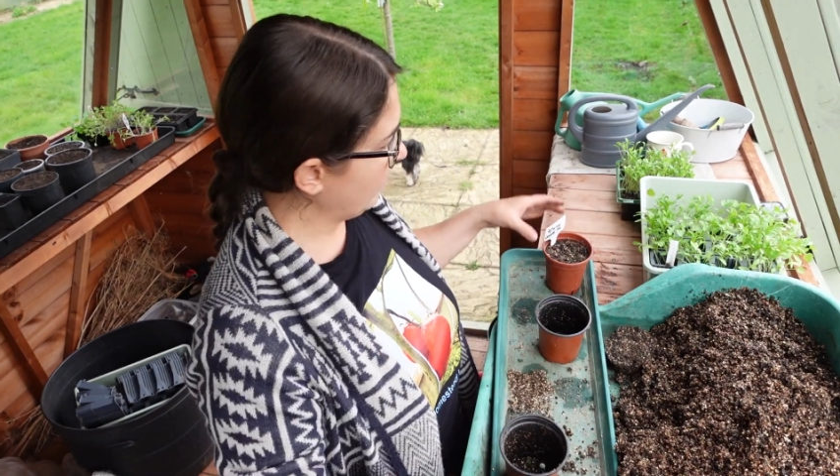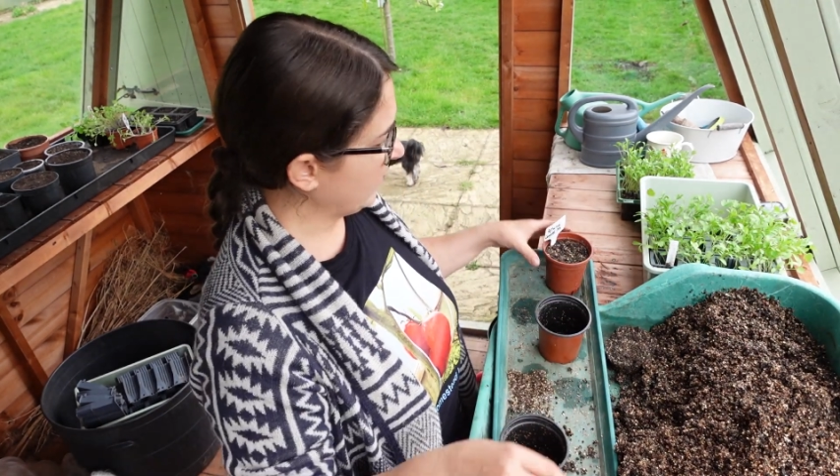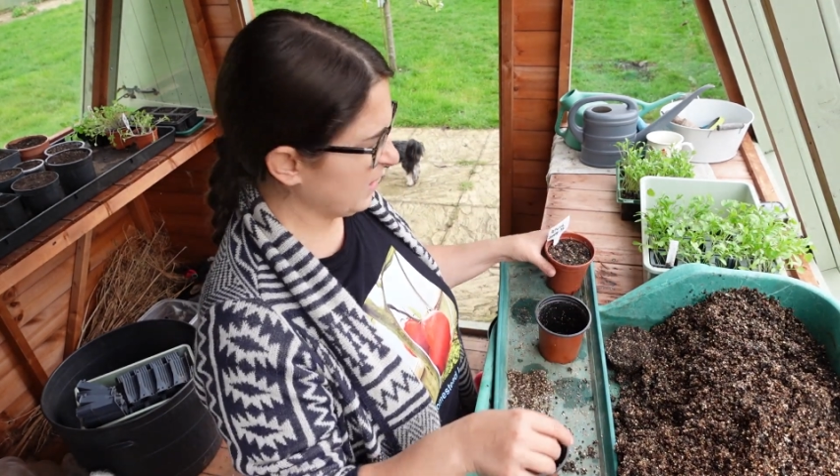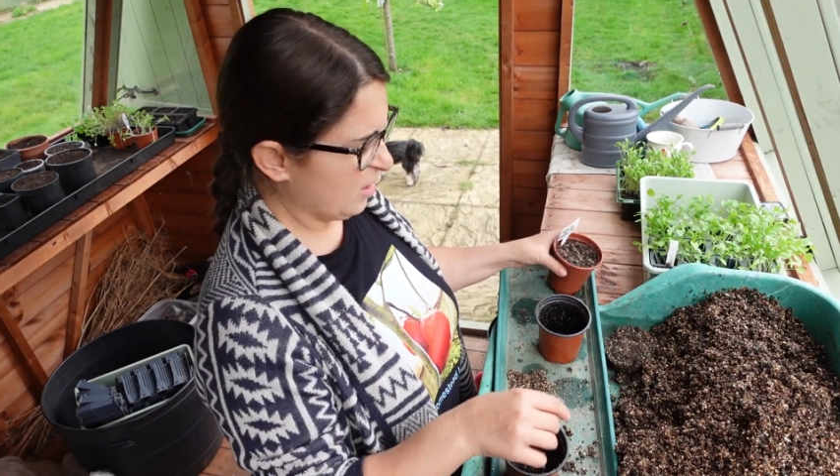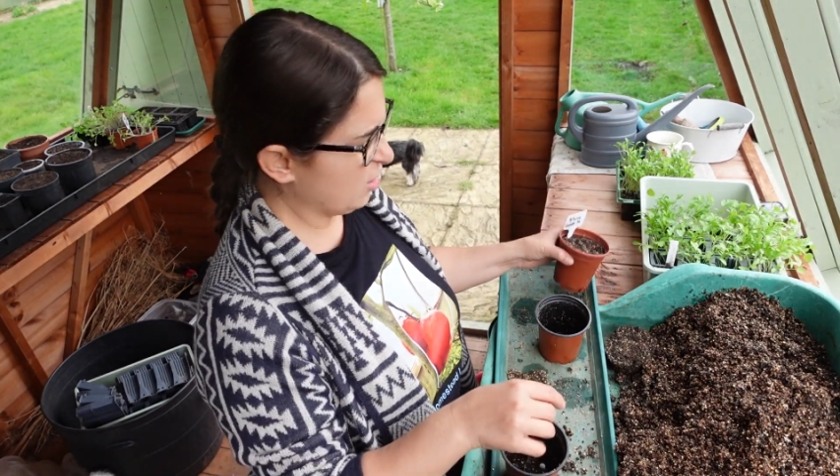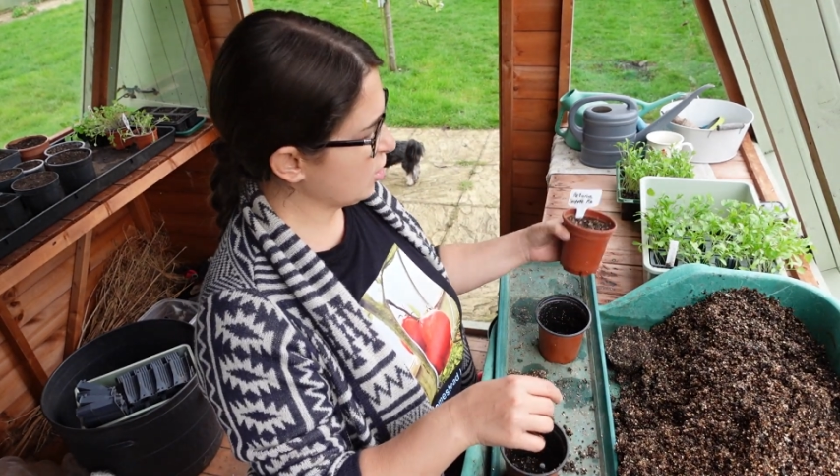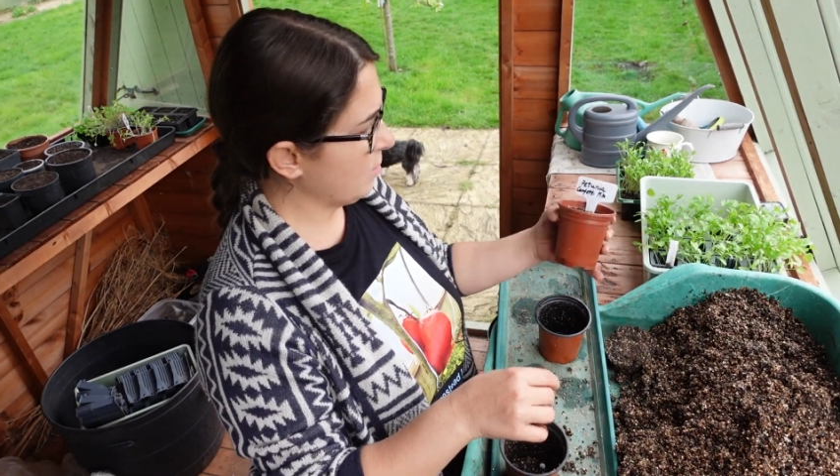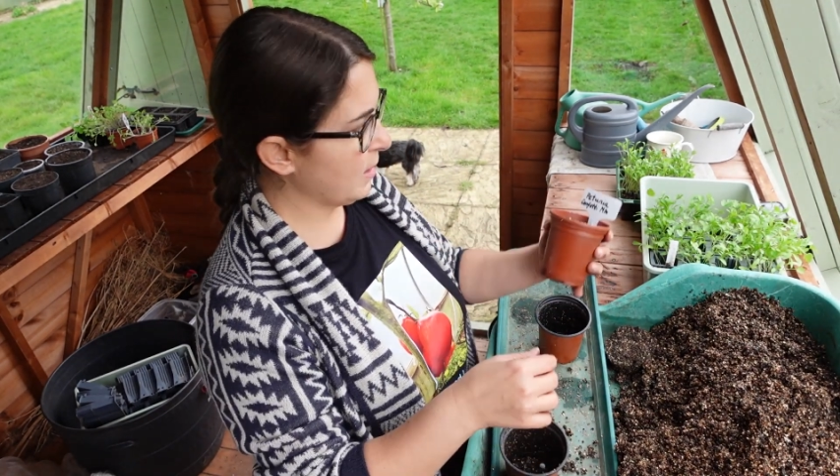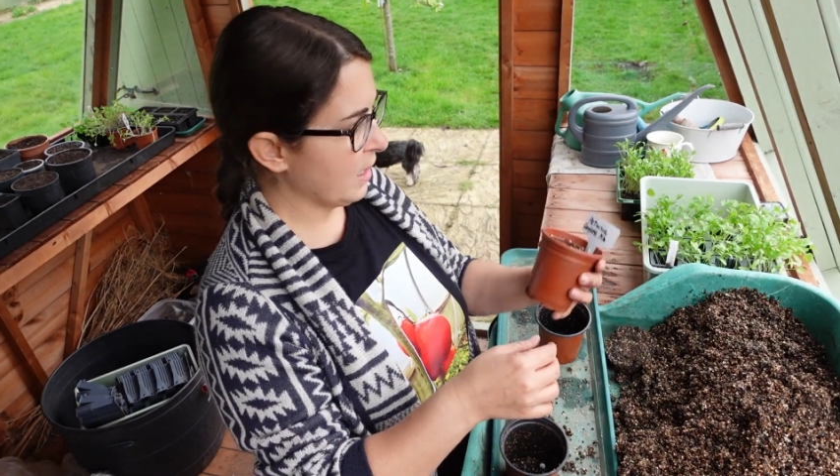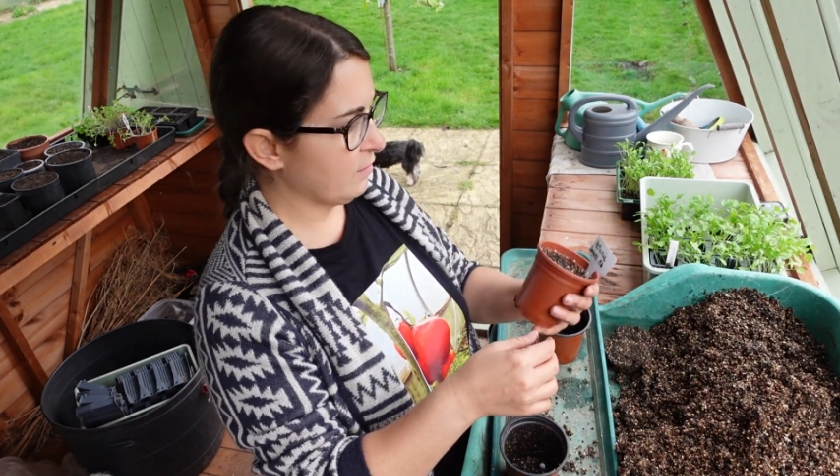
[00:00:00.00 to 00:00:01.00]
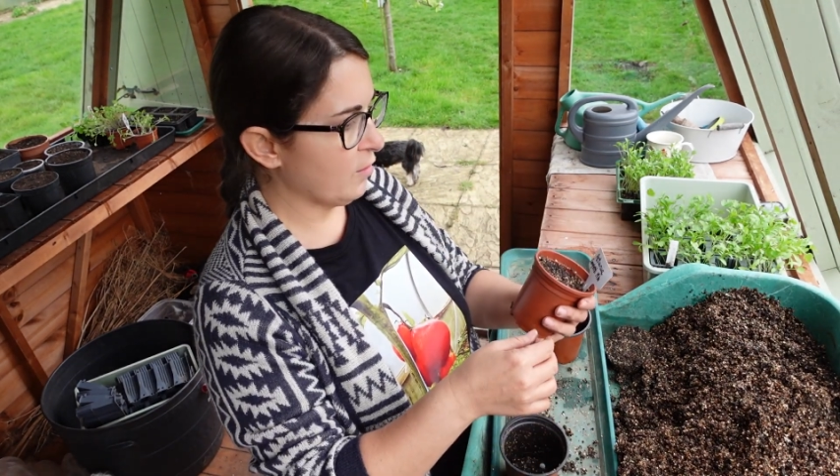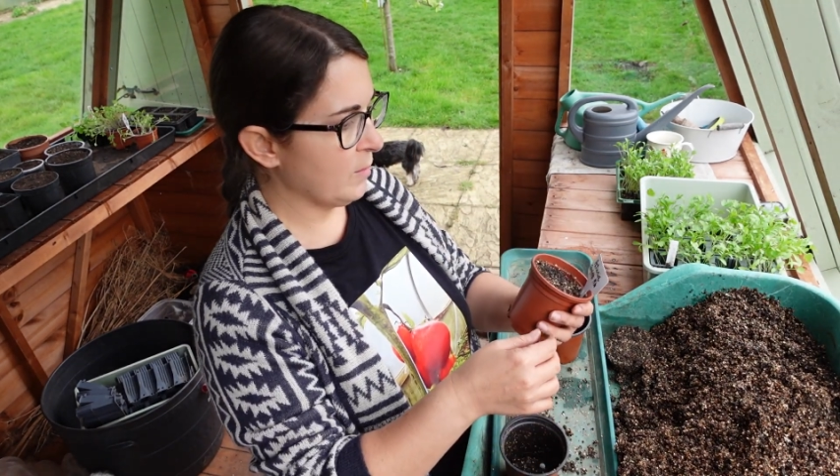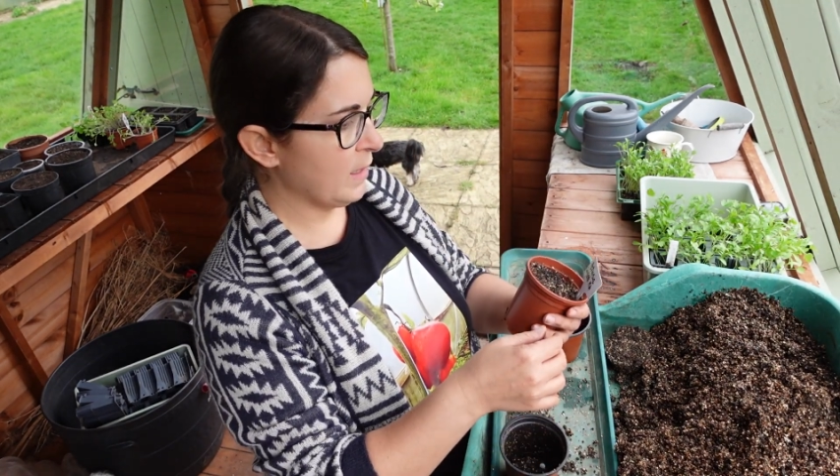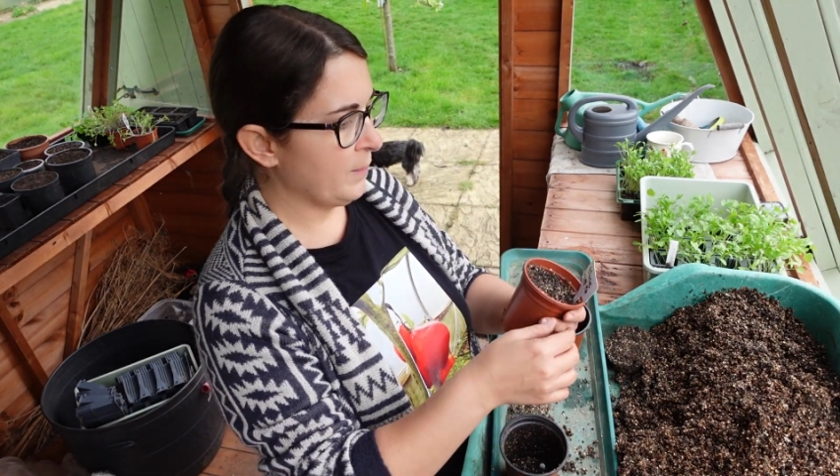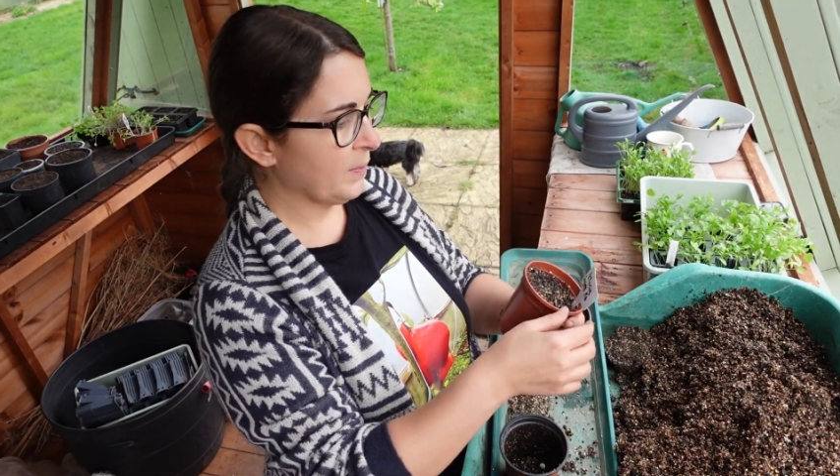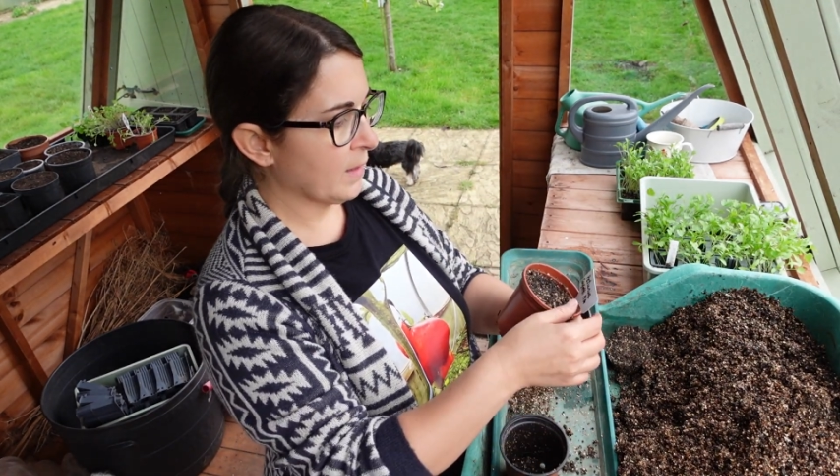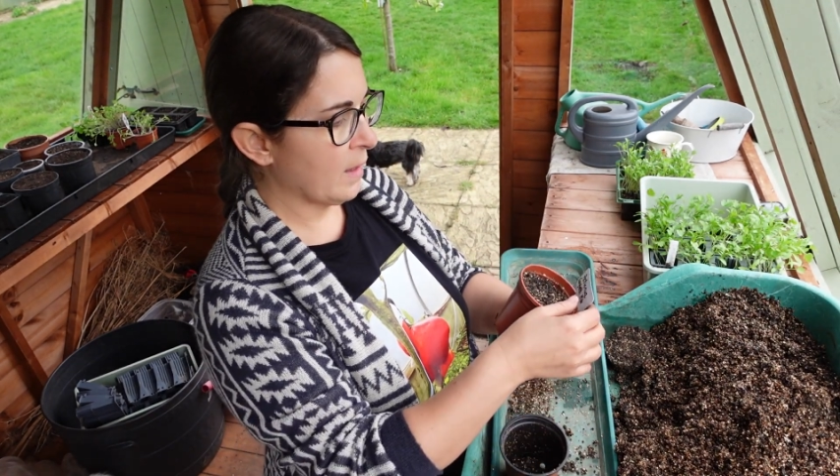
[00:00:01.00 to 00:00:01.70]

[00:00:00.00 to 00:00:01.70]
but didn't germinate for me.